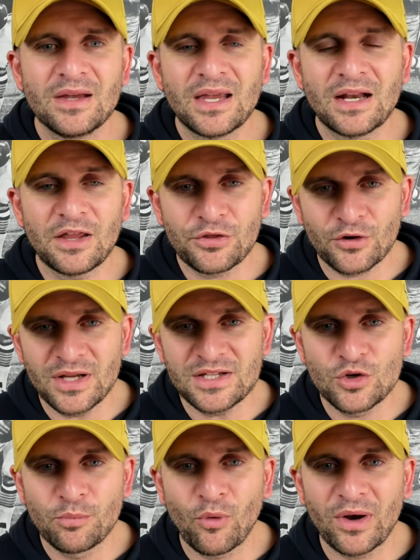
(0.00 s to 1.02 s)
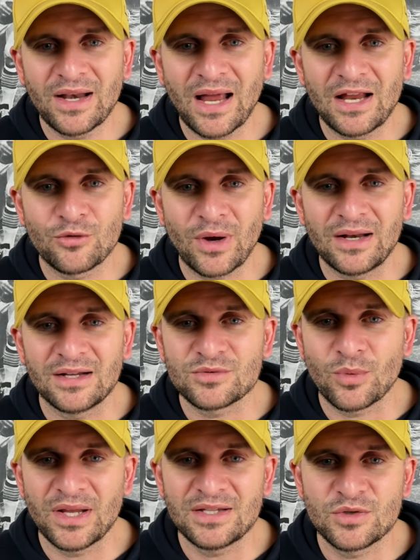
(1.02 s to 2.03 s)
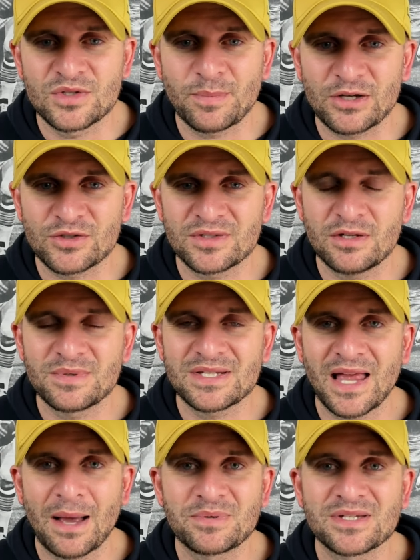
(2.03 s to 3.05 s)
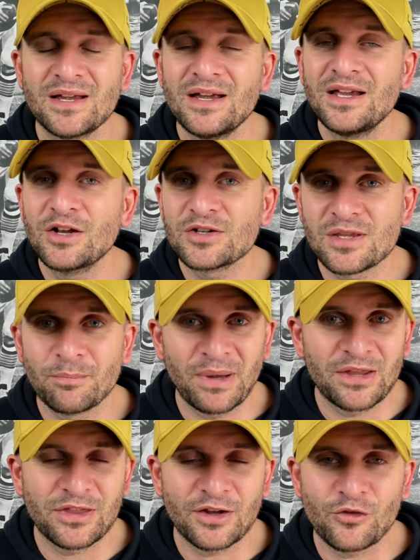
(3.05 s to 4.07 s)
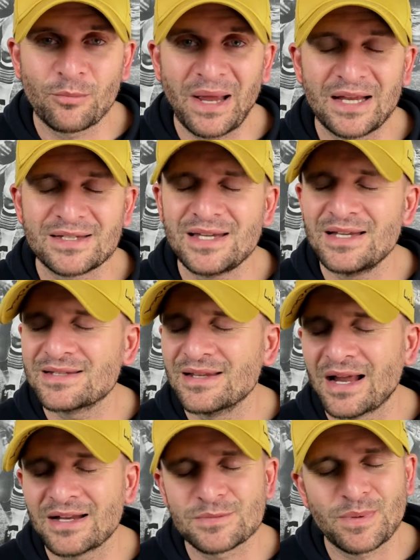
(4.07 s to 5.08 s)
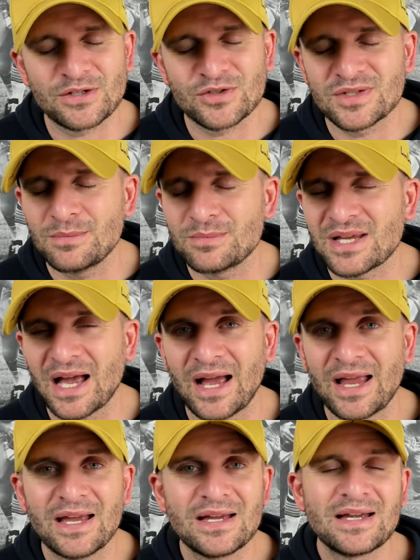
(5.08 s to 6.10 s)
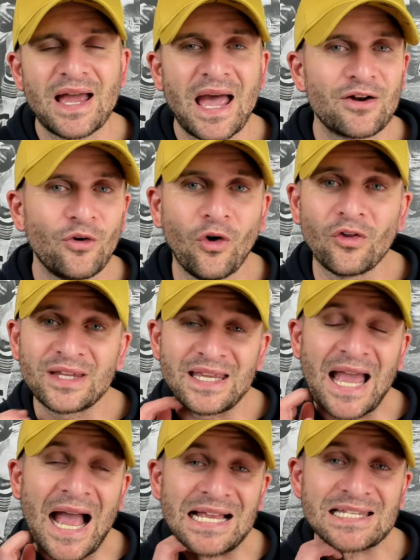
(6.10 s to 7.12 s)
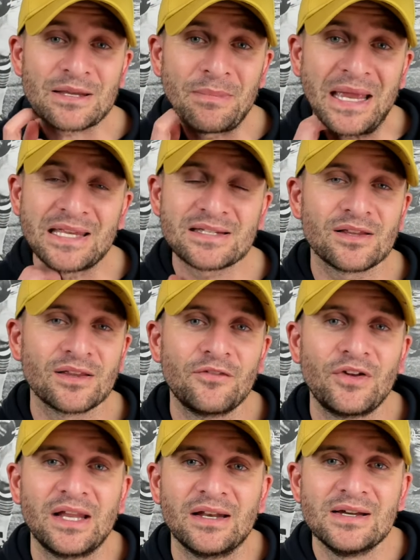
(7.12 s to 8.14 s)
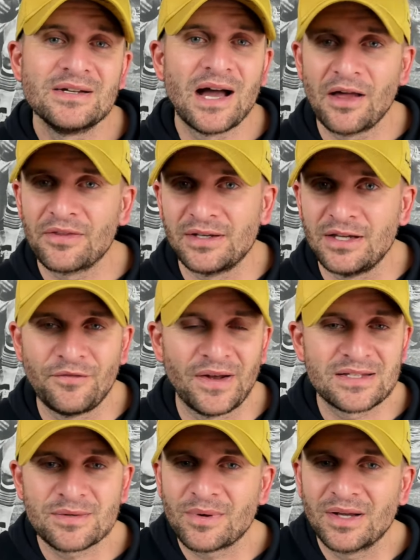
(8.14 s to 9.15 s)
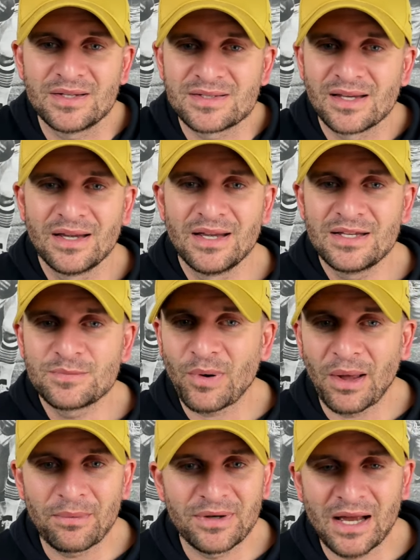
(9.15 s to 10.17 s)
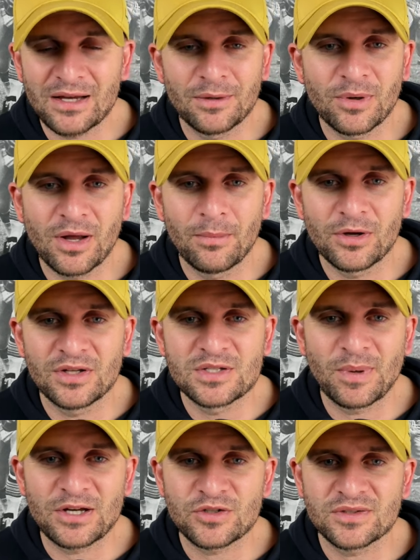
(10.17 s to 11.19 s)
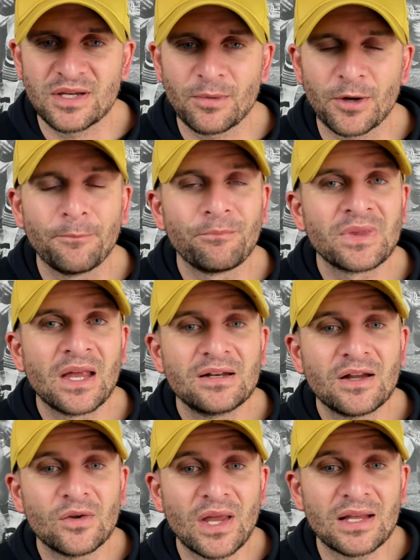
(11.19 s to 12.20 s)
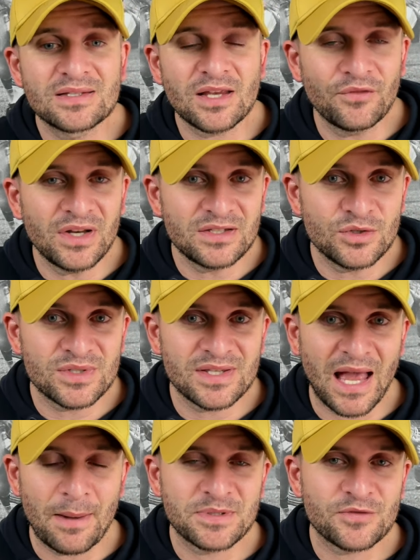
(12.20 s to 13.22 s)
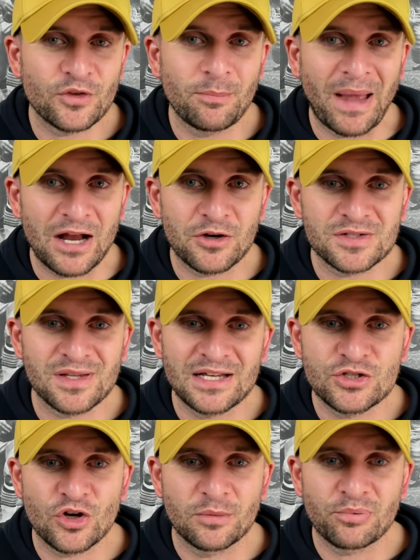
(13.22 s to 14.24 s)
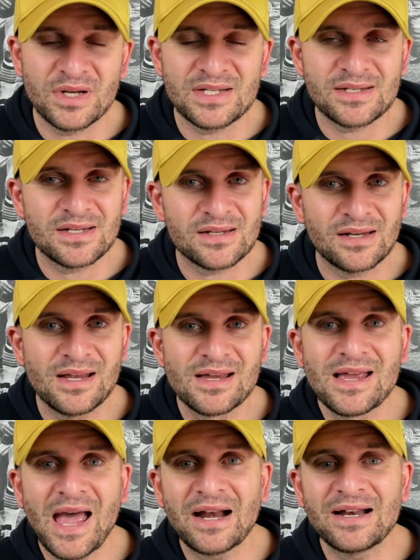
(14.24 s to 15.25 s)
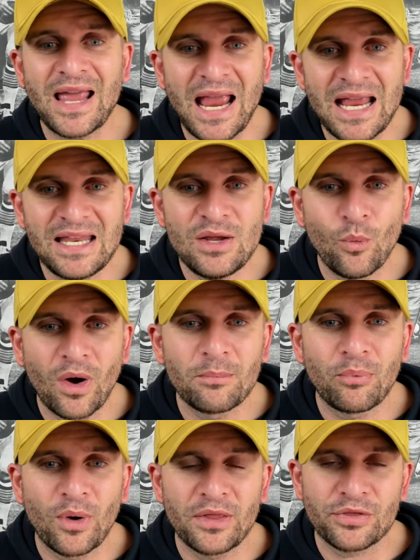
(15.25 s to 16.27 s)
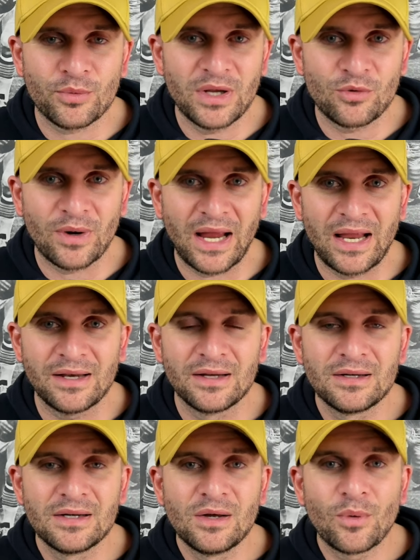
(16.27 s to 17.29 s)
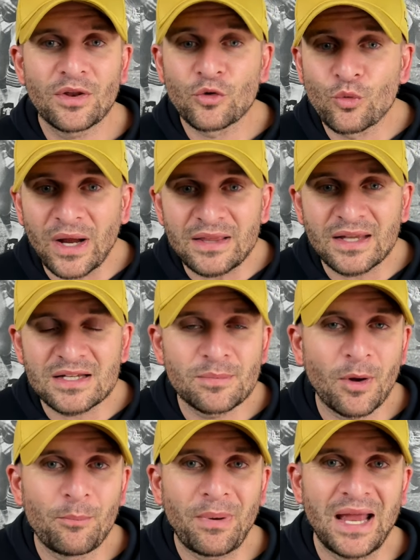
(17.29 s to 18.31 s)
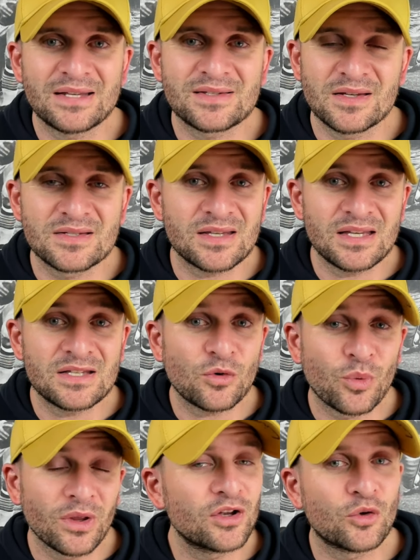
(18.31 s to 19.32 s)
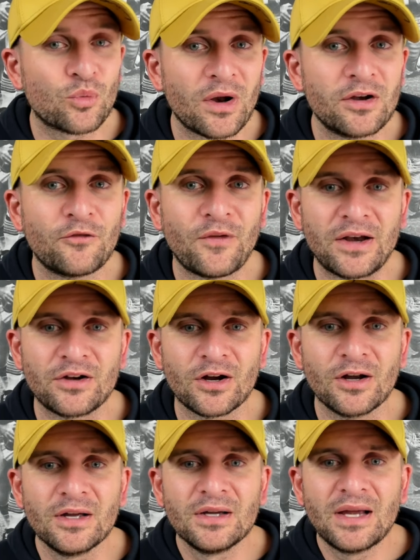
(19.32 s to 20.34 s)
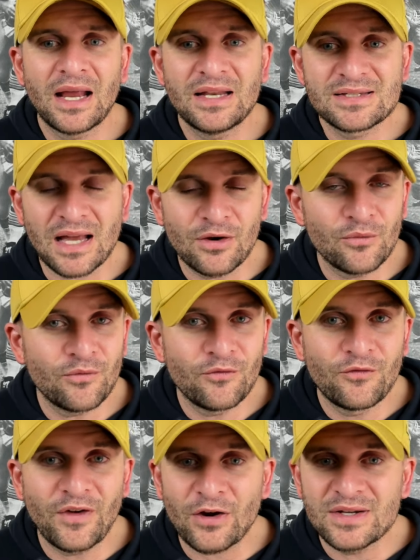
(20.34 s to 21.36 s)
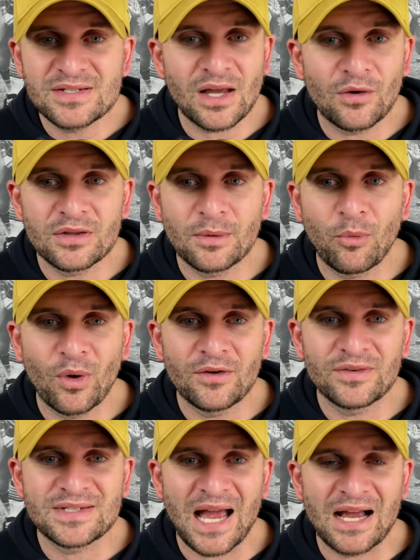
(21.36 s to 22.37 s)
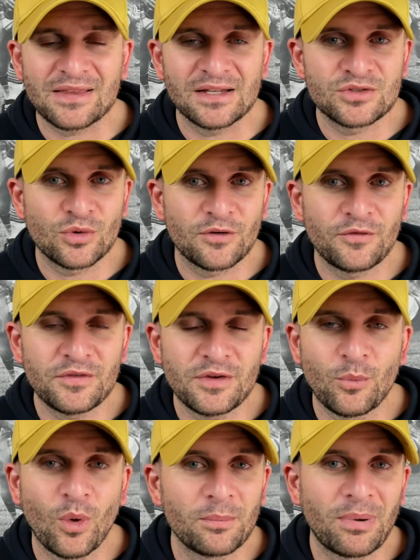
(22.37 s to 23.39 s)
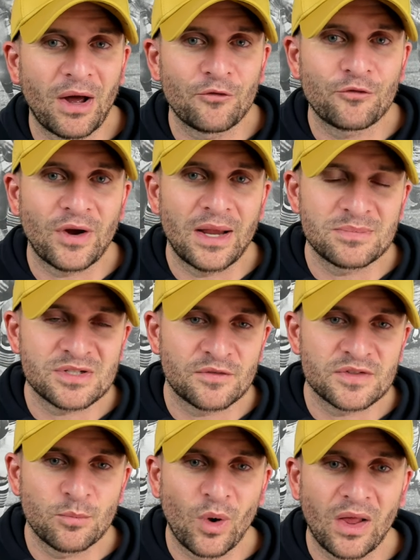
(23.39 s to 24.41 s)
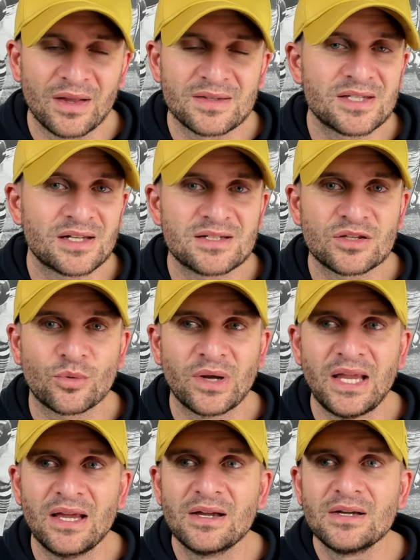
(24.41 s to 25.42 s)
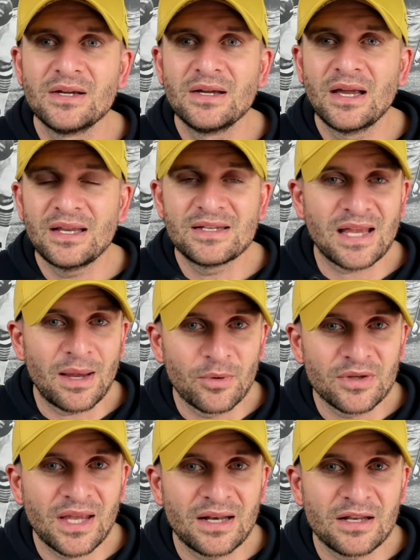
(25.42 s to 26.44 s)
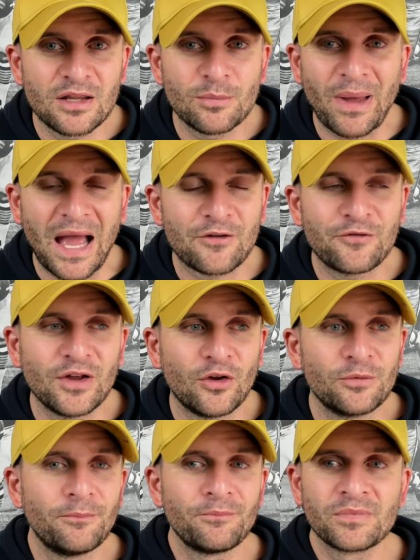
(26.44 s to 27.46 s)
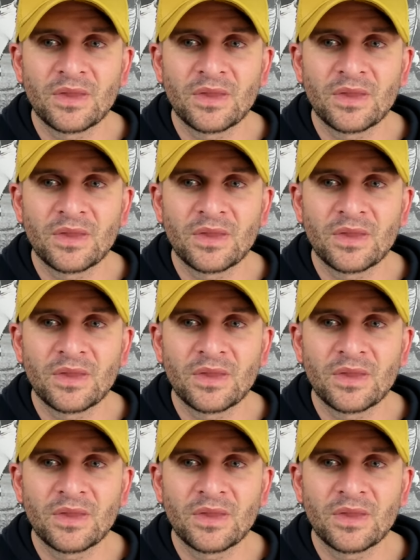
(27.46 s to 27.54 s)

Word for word: He had a thirty-two point nine grade on twenty-two special team snaps. Here's the big thing for Banks. He is not a special teams guy at all. He has to make his living on the defense because he's probably not going to become a good special teamer. Now, he had seventy-two snaps for the Packers last year in preseason, had an eighty-one point three grade. One of the great things about Banks is he's a really good run defender, and he's got very stout at the point of attack. That two hundred fifty-one pound frame serves him well at six three. He's able to get into the backfield,